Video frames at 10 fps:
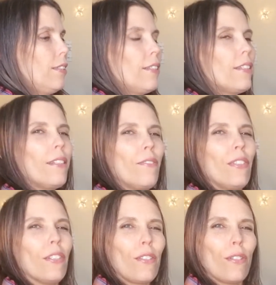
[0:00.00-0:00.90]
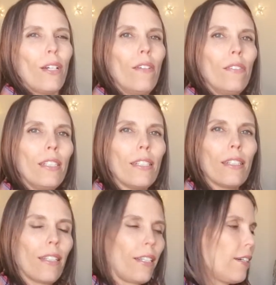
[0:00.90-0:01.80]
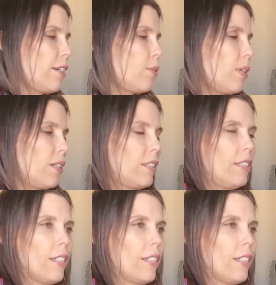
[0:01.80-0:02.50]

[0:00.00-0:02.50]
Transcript: And they feel so heavy and like high quality.